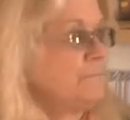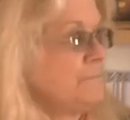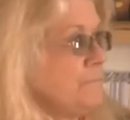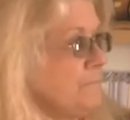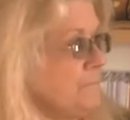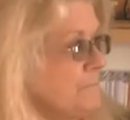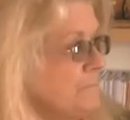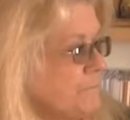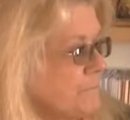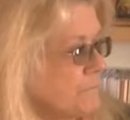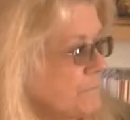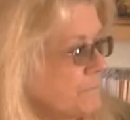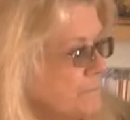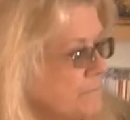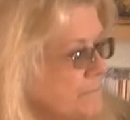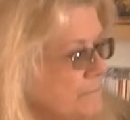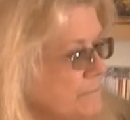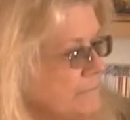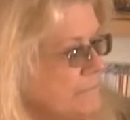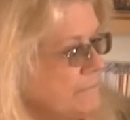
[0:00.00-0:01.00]

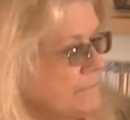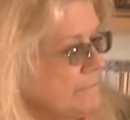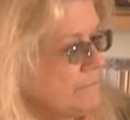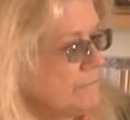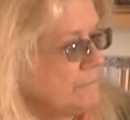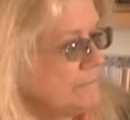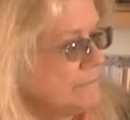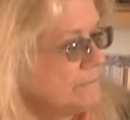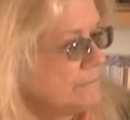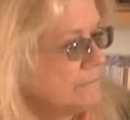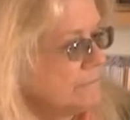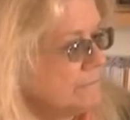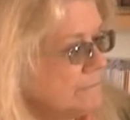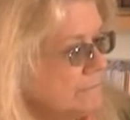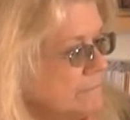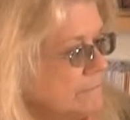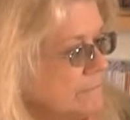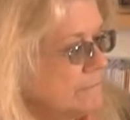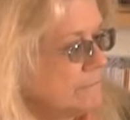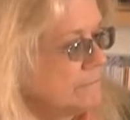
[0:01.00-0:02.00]
(not speaking)